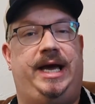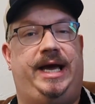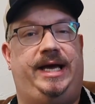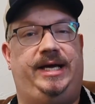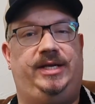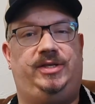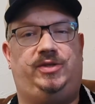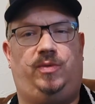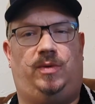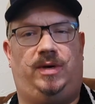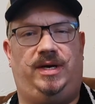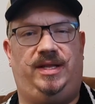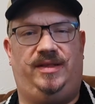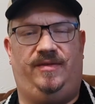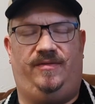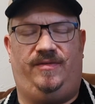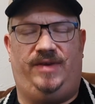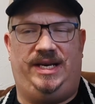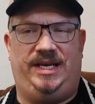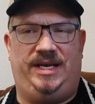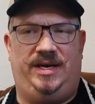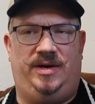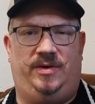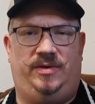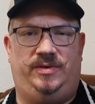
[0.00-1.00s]
Each one of the
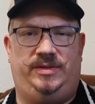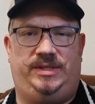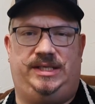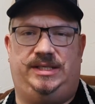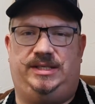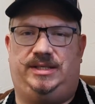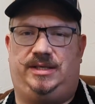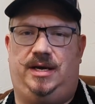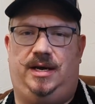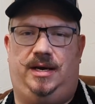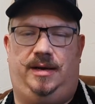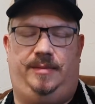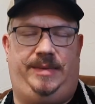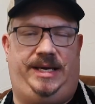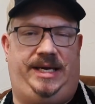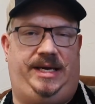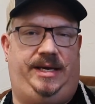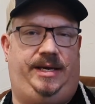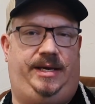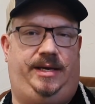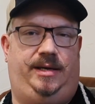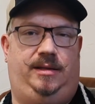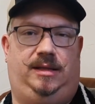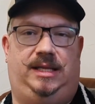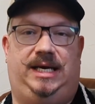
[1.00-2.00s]
videos is going to
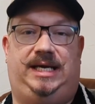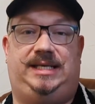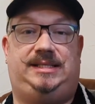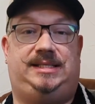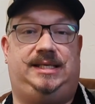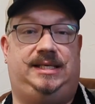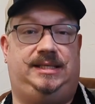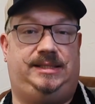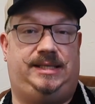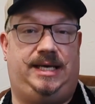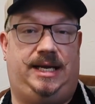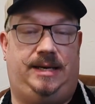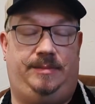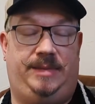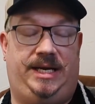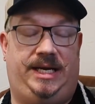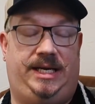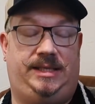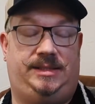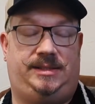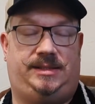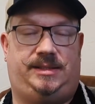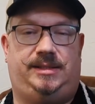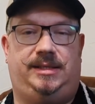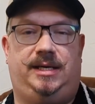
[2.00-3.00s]
be less than 10
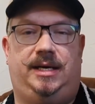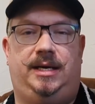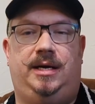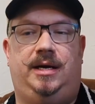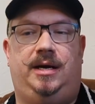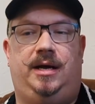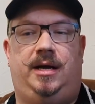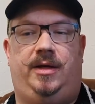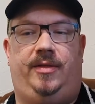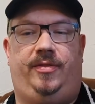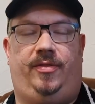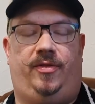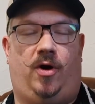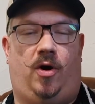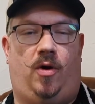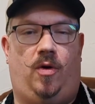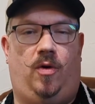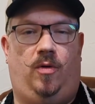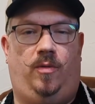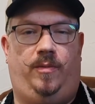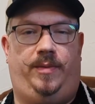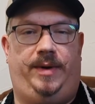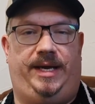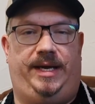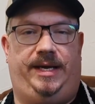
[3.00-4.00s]
minutes. The
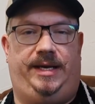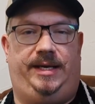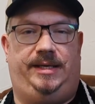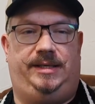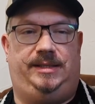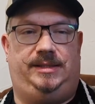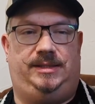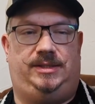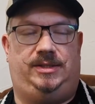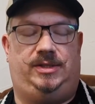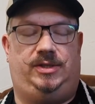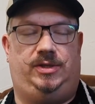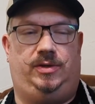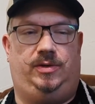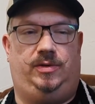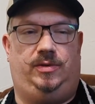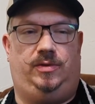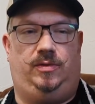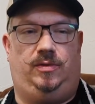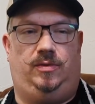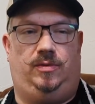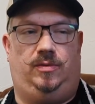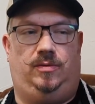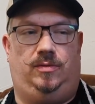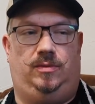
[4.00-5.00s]
hope is to
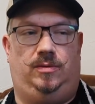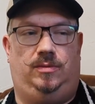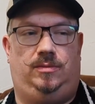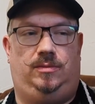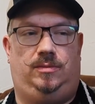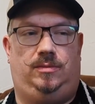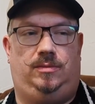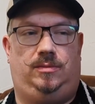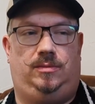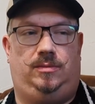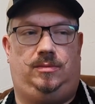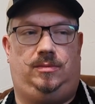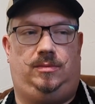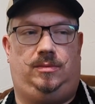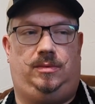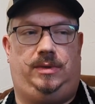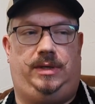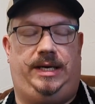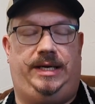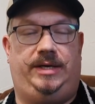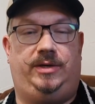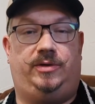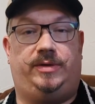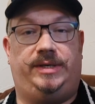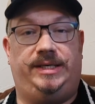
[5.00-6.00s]

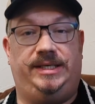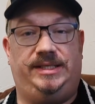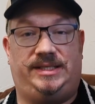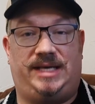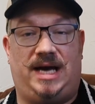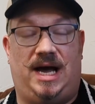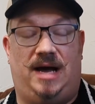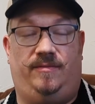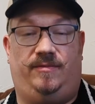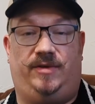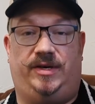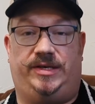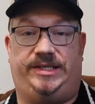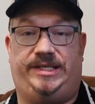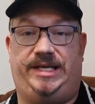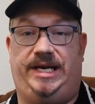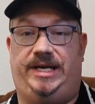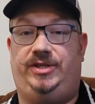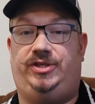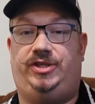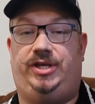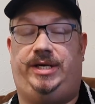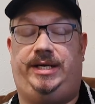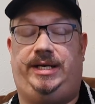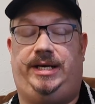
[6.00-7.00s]
increase
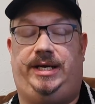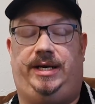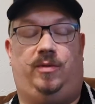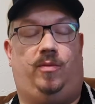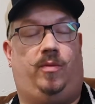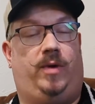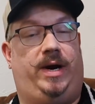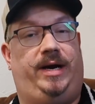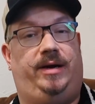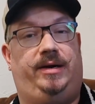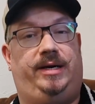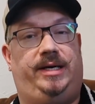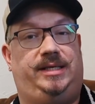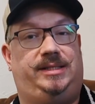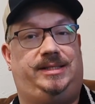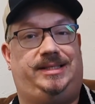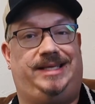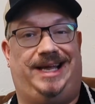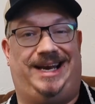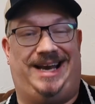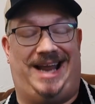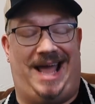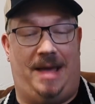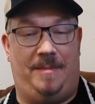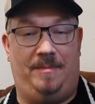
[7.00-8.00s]
conversation and awareness
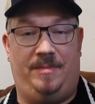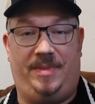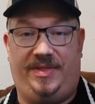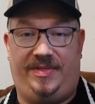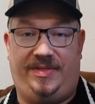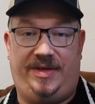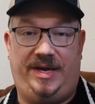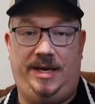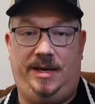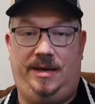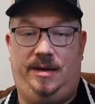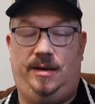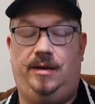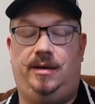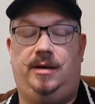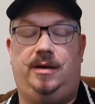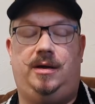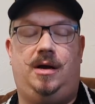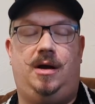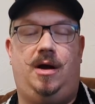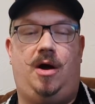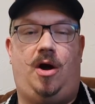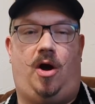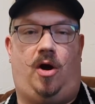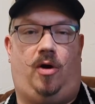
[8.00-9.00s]
and empathy
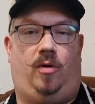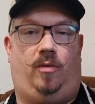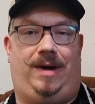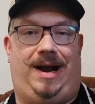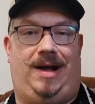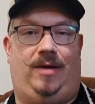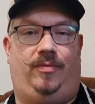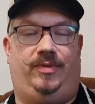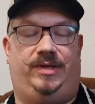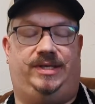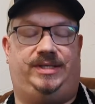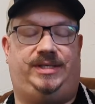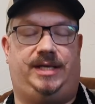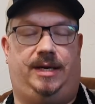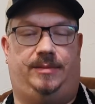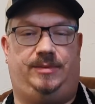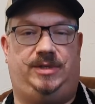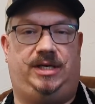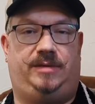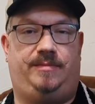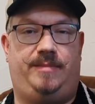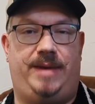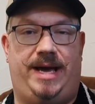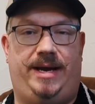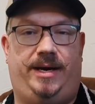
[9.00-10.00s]
around the
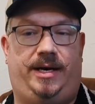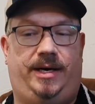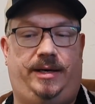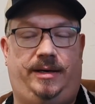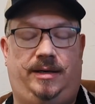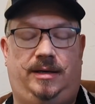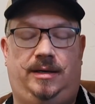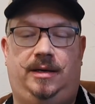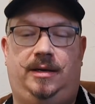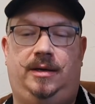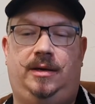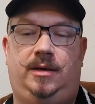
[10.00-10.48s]
subject matter.